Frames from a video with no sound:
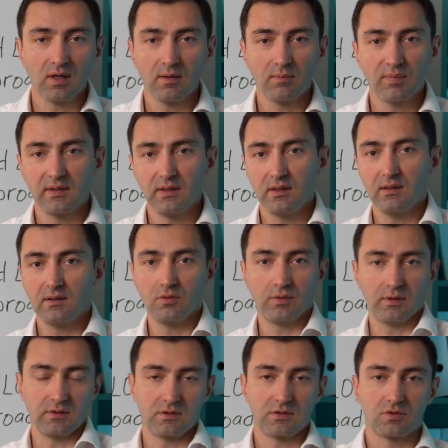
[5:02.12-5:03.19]
company, you
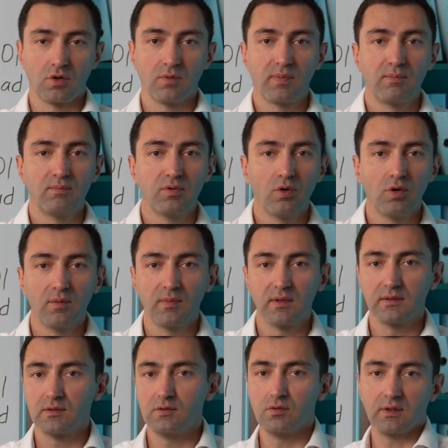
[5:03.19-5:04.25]
can stop
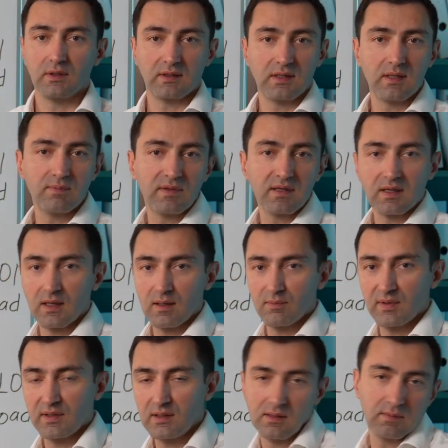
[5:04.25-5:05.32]
employment, you can keep the
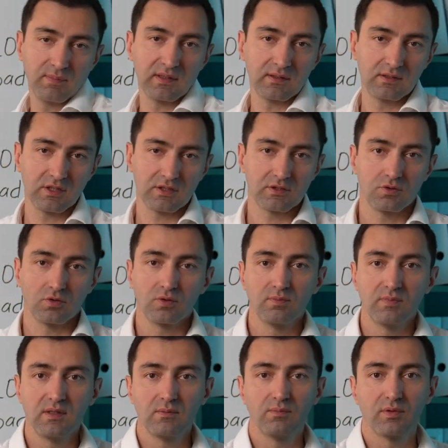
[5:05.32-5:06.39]
company, but just
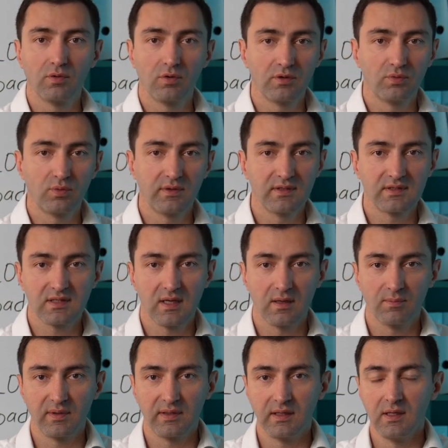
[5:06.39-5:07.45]
not be employed with this
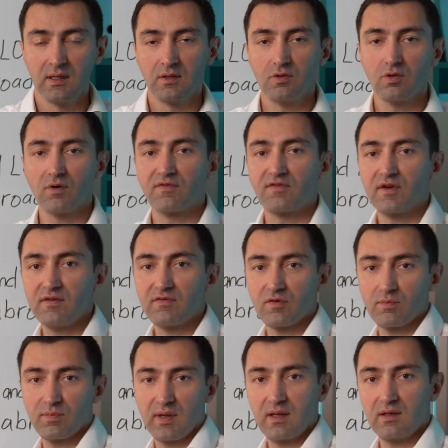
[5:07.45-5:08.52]
company. You are free
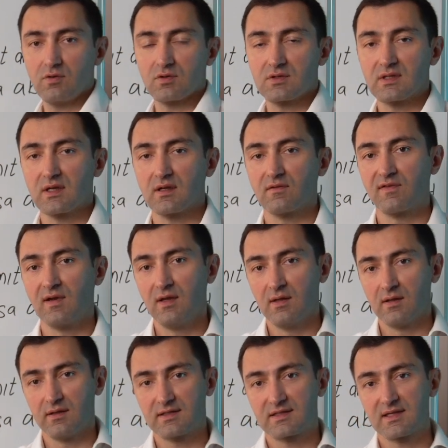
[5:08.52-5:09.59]
from paying yourself
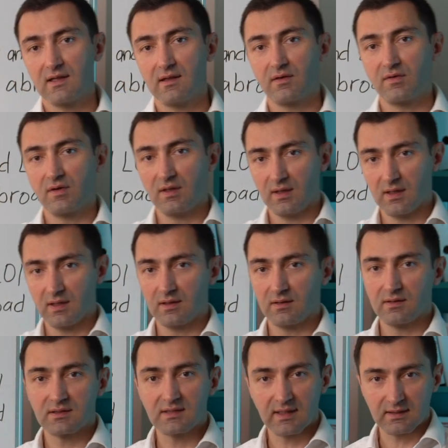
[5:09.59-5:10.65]
the salary
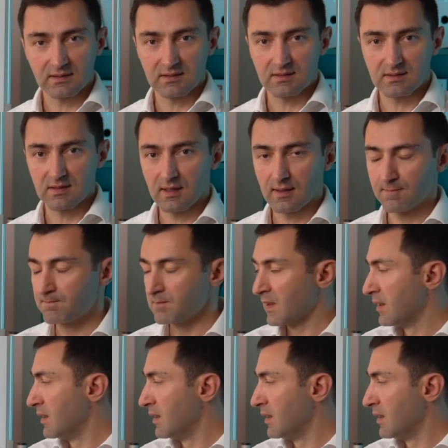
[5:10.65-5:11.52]
and the taxes. Yeah.